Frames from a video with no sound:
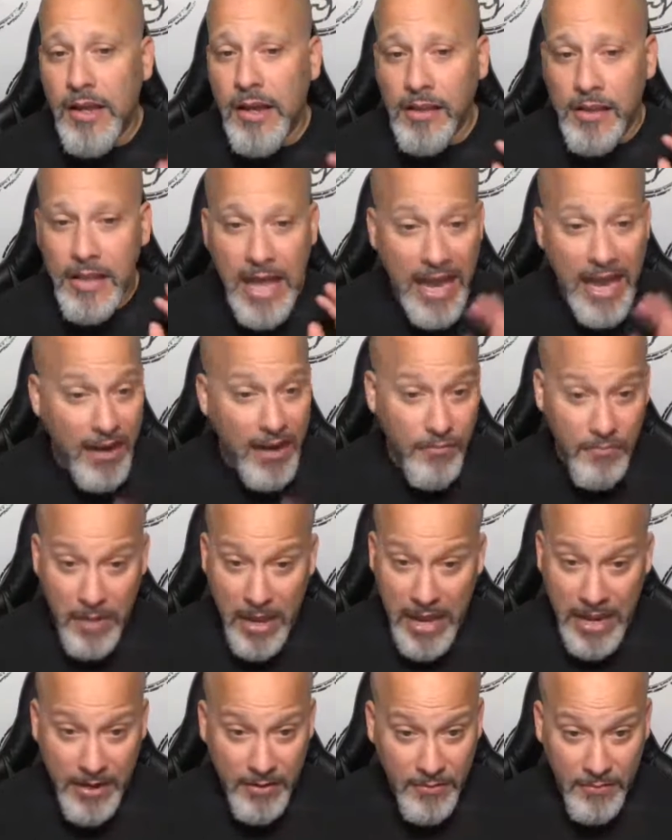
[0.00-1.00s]
A lot of
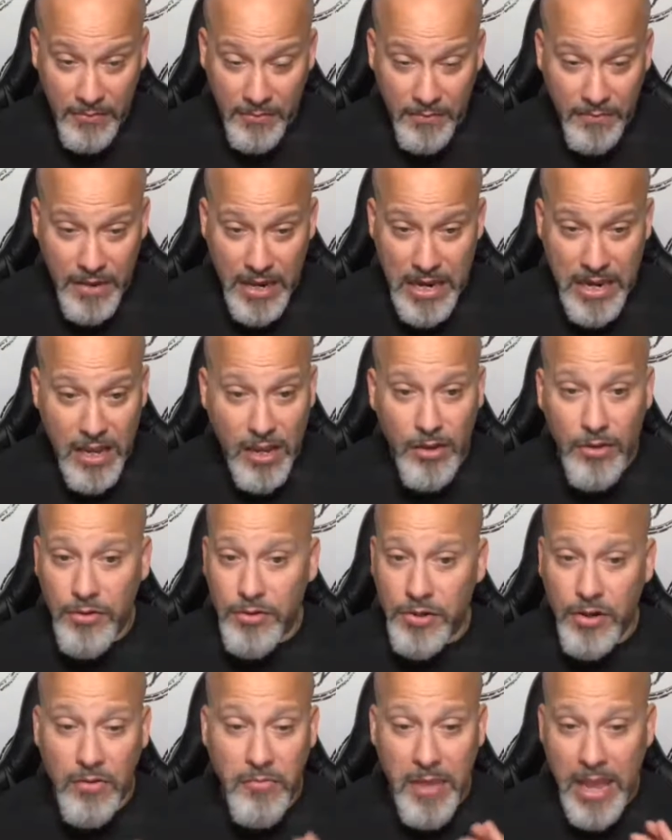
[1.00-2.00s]
my
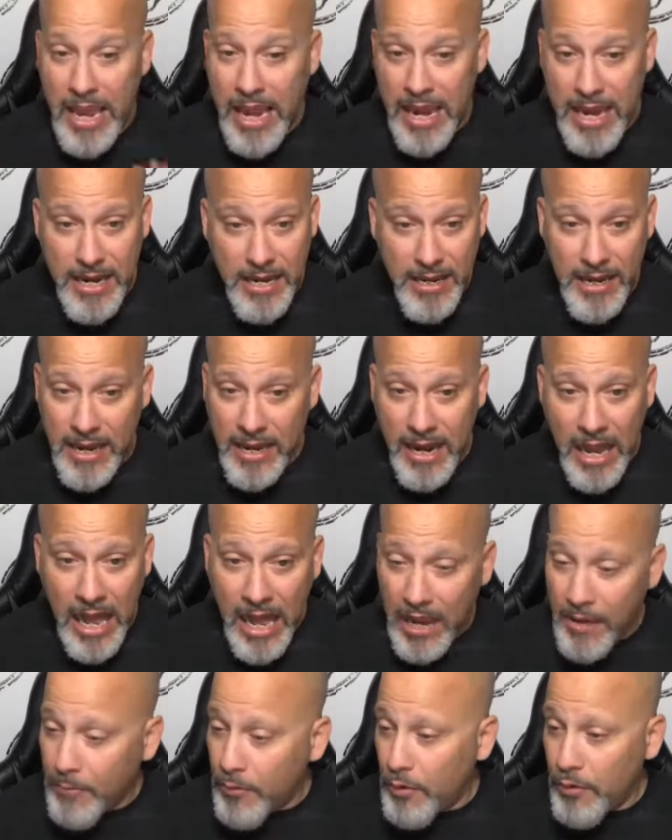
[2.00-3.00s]
videos are made in
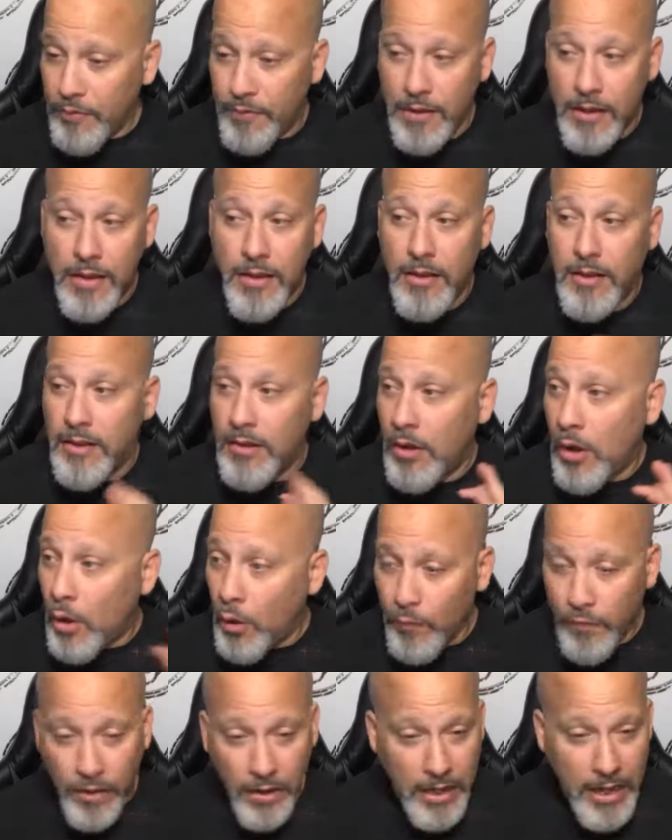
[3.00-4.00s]
iMovie,
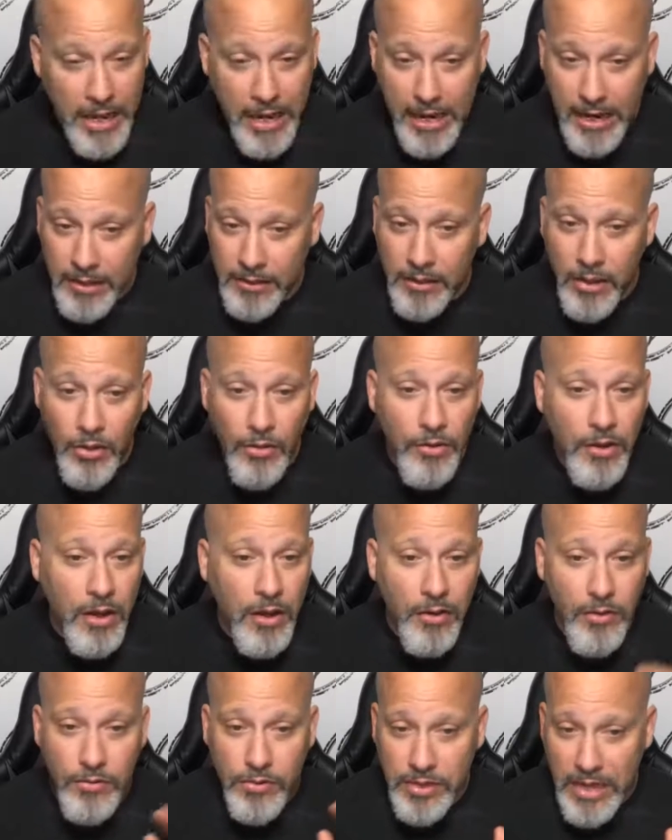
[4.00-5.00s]
overlaying
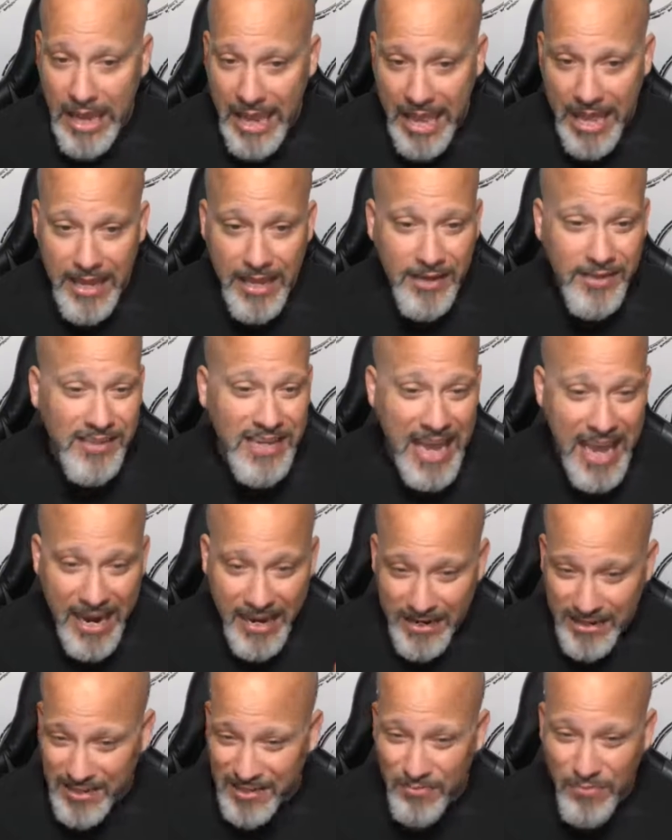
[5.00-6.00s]
logos, edits,
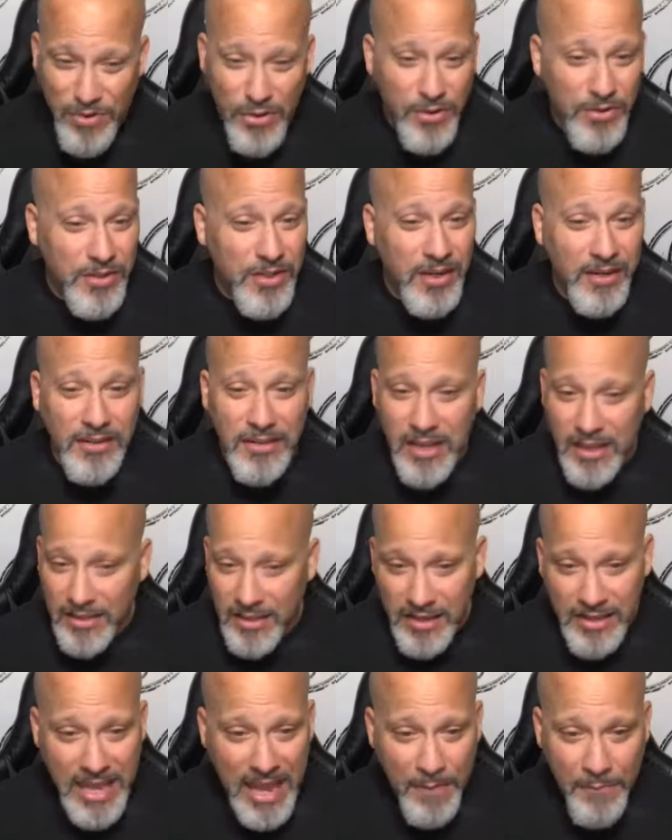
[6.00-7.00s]
adding some music,
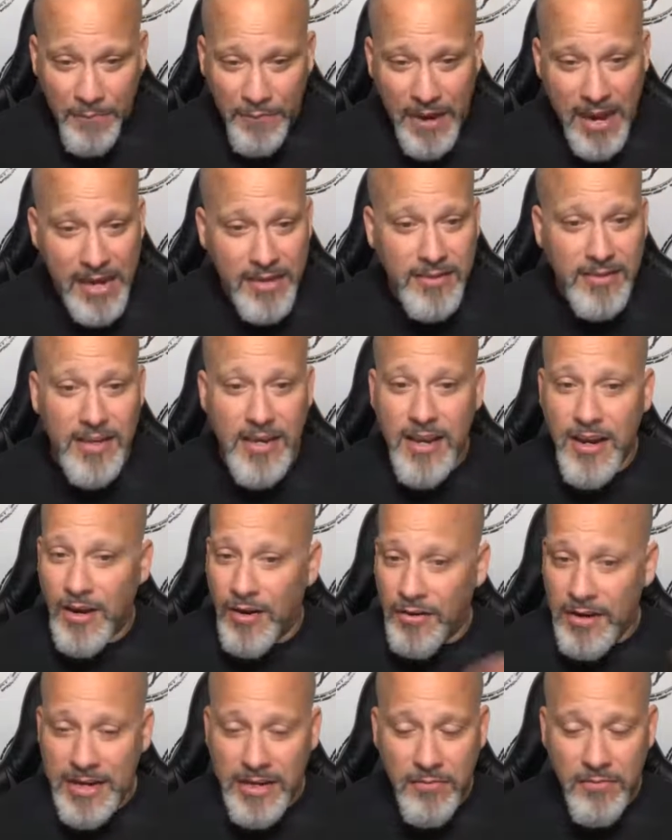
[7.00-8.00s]
nothing that fancy. You don't
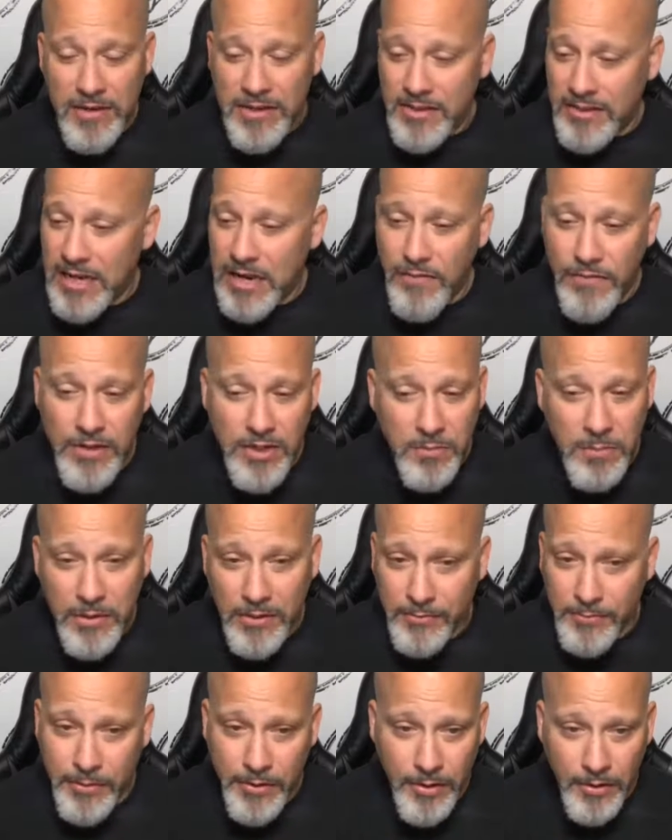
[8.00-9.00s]
need to be Steven
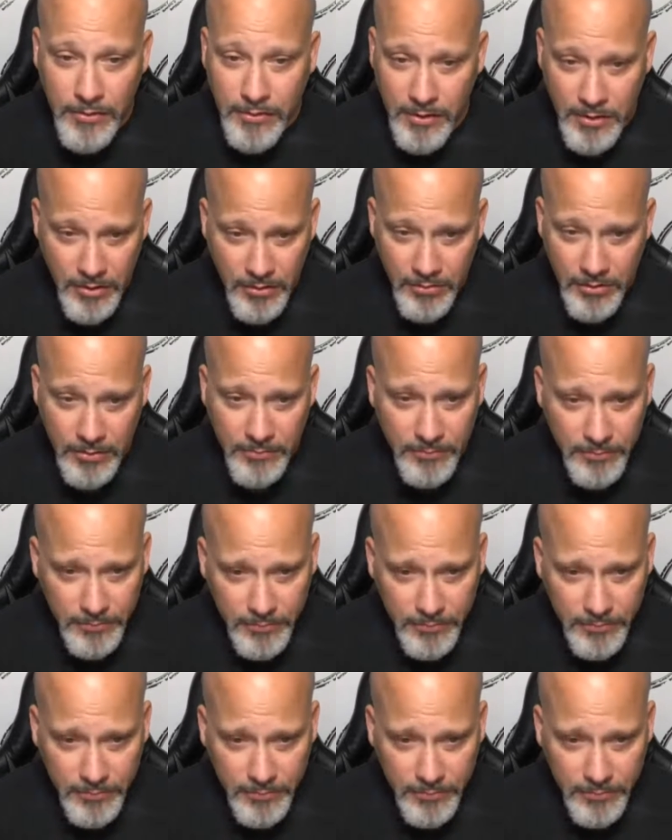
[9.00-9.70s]
Spielberg to do it.